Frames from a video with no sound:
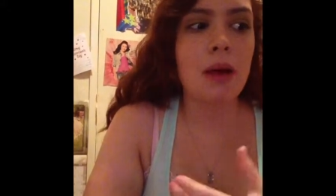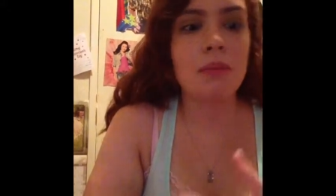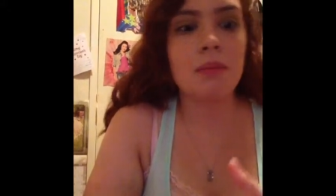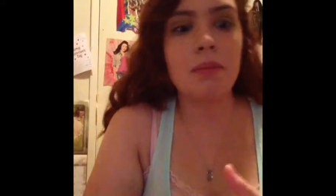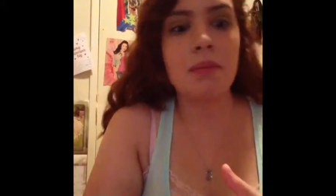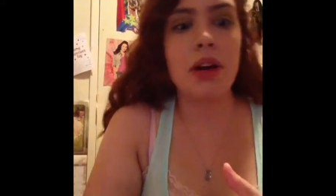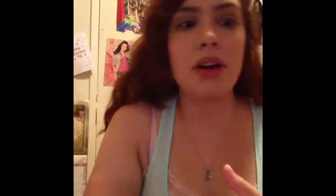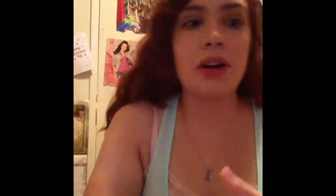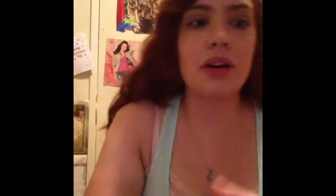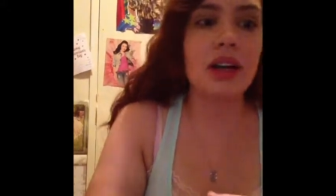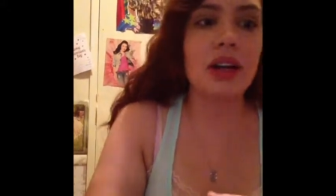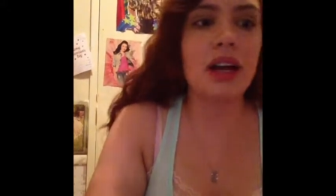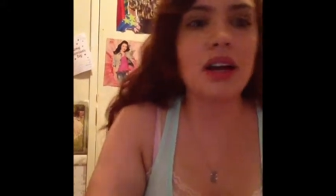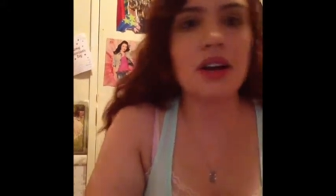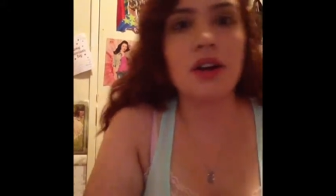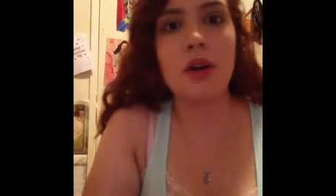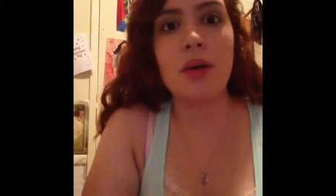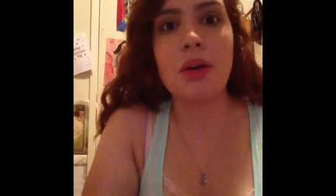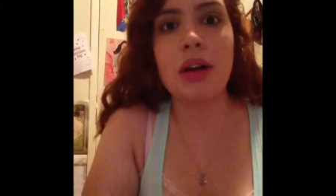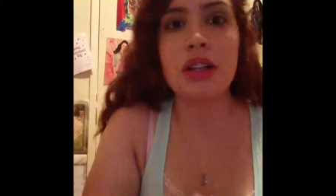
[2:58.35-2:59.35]
better yet
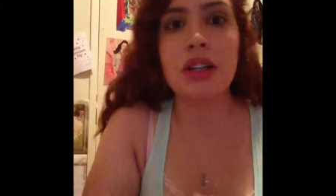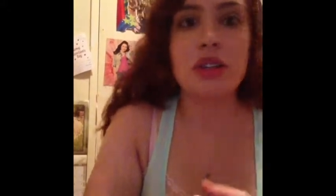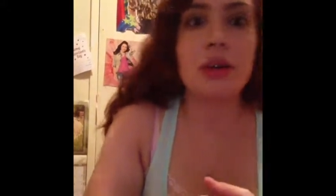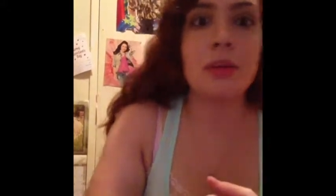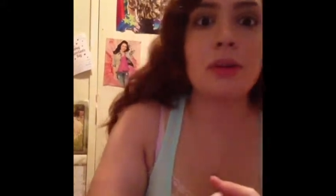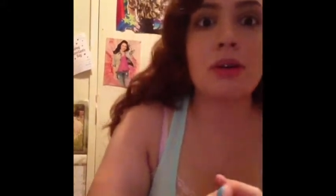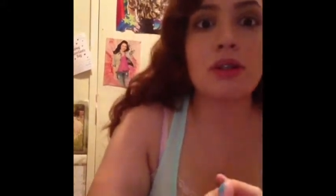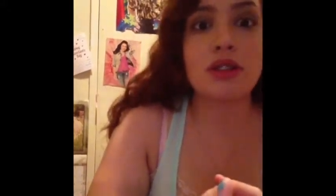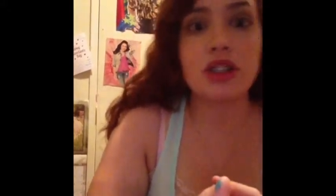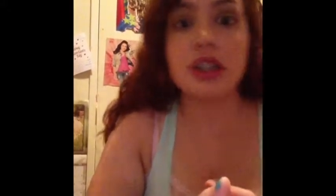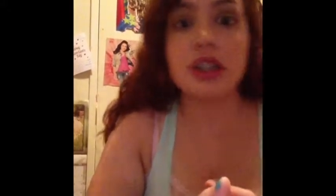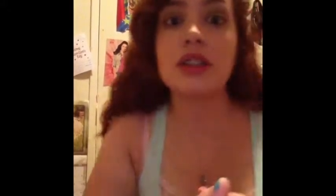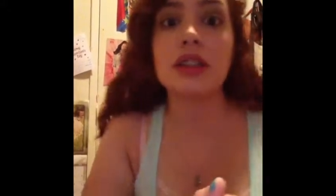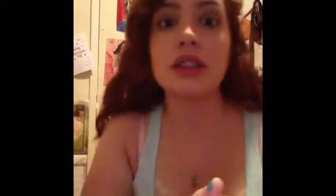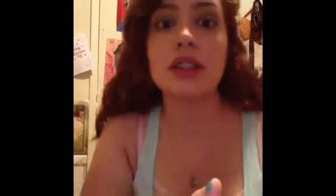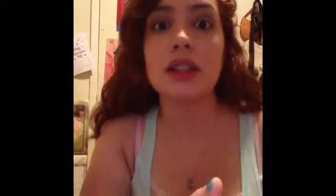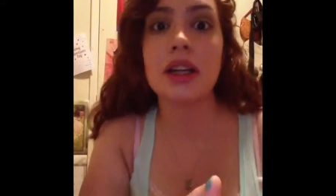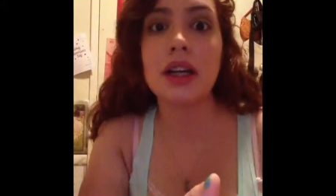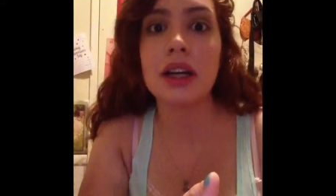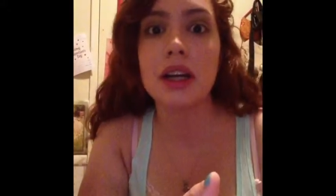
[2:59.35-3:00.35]
known as criminal
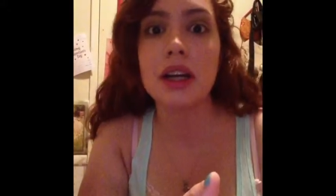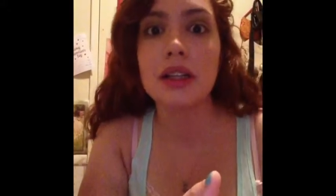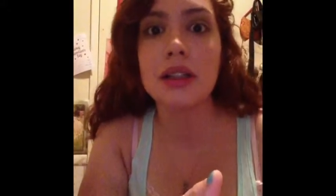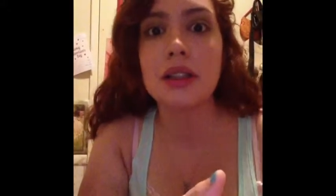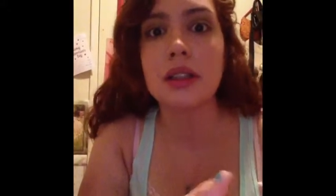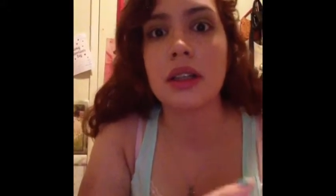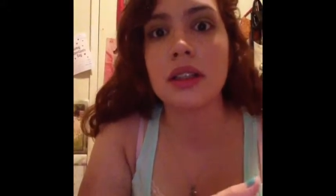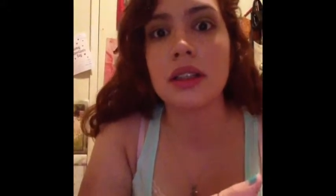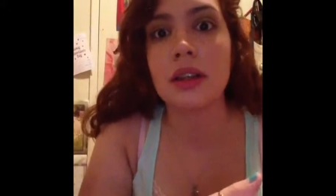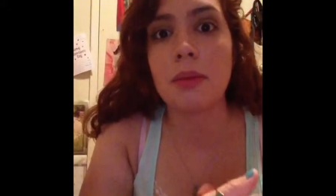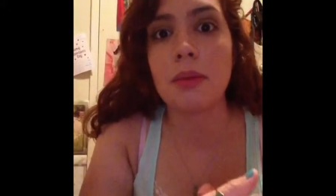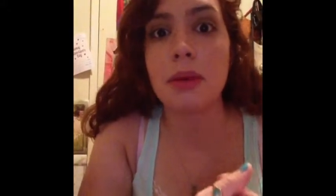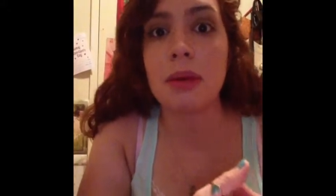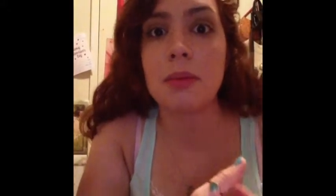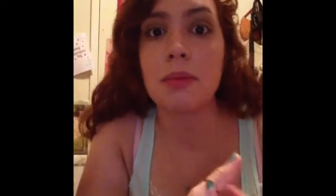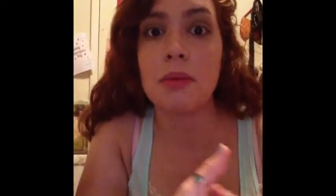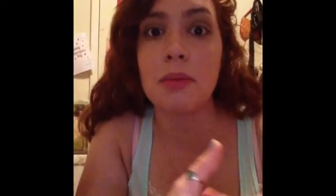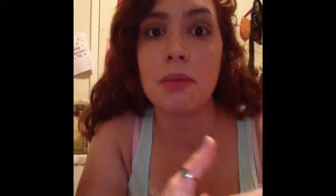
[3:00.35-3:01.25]
justice, I guess. That's how people